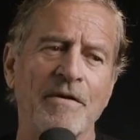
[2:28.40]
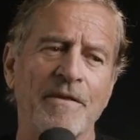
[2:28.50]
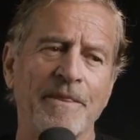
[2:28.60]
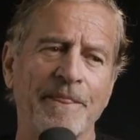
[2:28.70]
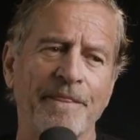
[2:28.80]

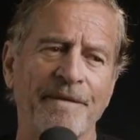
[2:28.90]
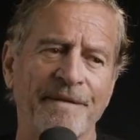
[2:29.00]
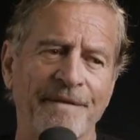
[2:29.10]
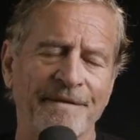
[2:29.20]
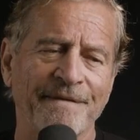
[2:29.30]
goes out to my
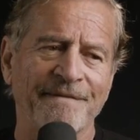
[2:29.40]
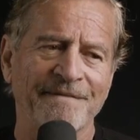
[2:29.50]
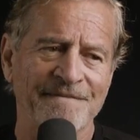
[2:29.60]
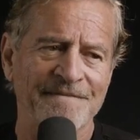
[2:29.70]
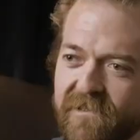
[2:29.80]
two
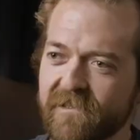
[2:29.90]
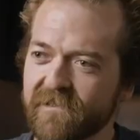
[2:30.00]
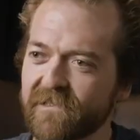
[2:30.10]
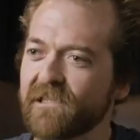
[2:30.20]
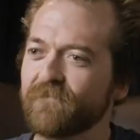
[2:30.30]
parents,
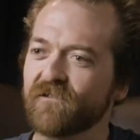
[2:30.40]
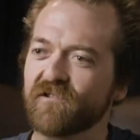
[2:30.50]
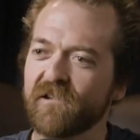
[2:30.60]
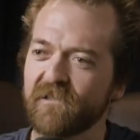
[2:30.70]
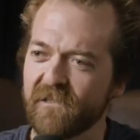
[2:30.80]
Steve and
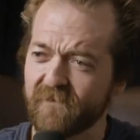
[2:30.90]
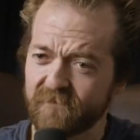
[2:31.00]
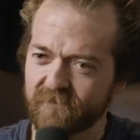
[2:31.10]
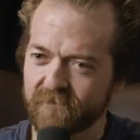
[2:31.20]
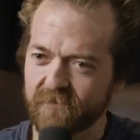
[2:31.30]
Shelley.
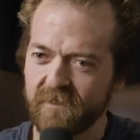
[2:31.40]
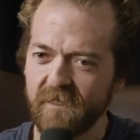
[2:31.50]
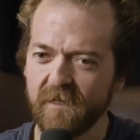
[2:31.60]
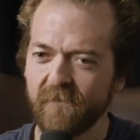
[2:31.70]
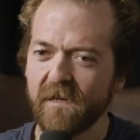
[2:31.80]

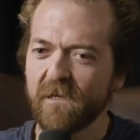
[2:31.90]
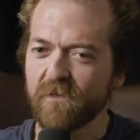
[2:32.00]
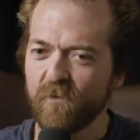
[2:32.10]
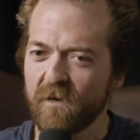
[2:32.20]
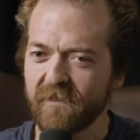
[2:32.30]
They were
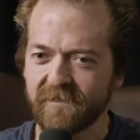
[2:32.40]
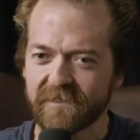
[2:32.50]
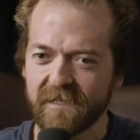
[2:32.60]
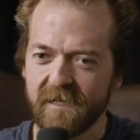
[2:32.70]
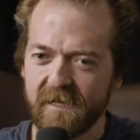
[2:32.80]
the
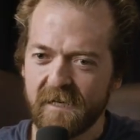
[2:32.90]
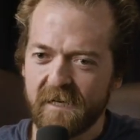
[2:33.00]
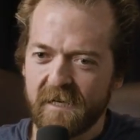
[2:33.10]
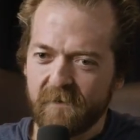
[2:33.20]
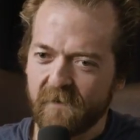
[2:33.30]
ones
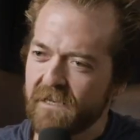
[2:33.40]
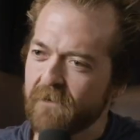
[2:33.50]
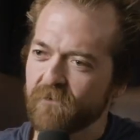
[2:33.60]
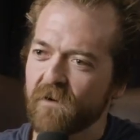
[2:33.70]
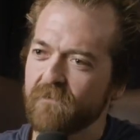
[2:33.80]
that
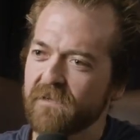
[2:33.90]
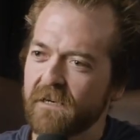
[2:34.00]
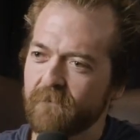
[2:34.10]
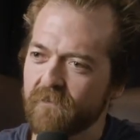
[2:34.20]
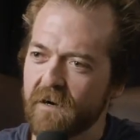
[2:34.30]
never wrapped me
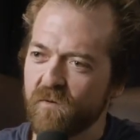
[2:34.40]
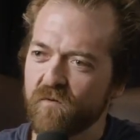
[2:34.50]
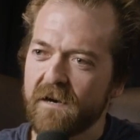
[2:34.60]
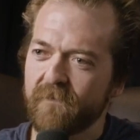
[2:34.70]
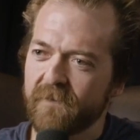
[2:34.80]
up in bubble
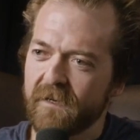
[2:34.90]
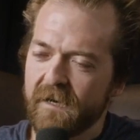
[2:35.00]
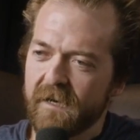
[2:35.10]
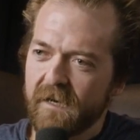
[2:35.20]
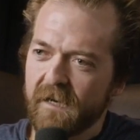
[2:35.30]
wrap.
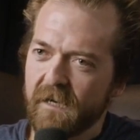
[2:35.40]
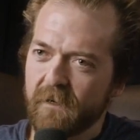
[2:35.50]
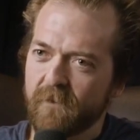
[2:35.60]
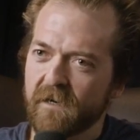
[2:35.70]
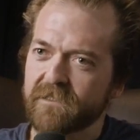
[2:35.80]

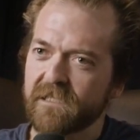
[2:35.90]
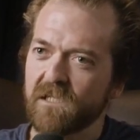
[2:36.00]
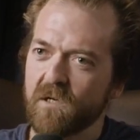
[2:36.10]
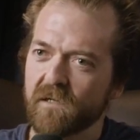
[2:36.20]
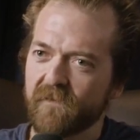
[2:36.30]
Um, I see a
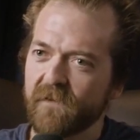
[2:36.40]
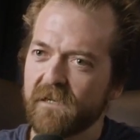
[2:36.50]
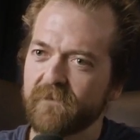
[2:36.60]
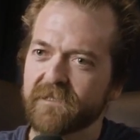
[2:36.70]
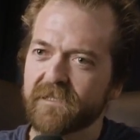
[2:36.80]
lot of
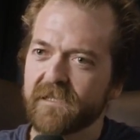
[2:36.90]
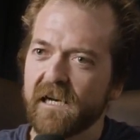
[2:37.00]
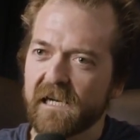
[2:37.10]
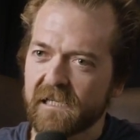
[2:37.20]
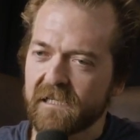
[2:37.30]
families
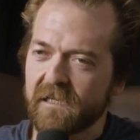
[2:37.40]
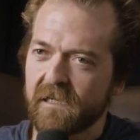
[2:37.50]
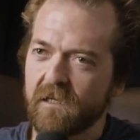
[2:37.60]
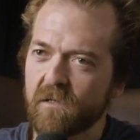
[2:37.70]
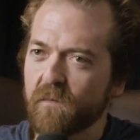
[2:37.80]
today,
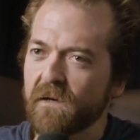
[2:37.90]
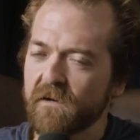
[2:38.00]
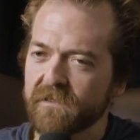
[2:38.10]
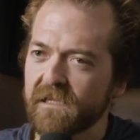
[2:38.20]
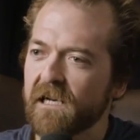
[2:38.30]
a lot of
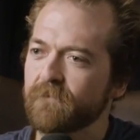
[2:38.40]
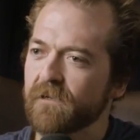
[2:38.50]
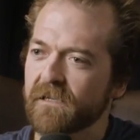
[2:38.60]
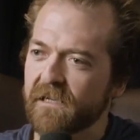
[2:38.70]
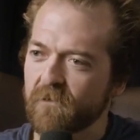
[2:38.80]
parents that have a,
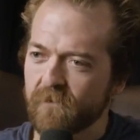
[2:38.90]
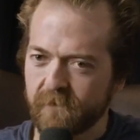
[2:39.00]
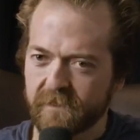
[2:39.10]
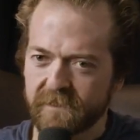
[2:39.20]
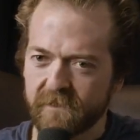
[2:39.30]
a child with a
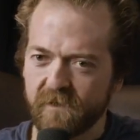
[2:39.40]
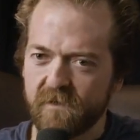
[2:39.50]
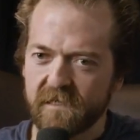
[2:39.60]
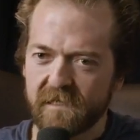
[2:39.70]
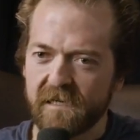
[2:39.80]

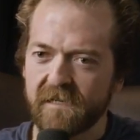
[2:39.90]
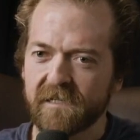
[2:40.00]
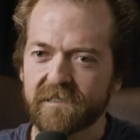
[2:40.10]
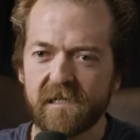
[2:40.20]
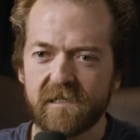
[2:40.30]
disability, and they
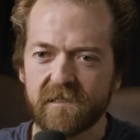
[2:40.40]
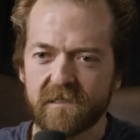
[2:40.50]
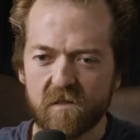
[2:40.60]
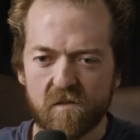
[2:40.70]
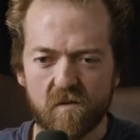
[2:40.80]
tend
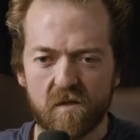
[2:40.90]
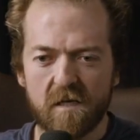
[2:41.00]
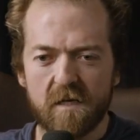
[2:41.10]
to,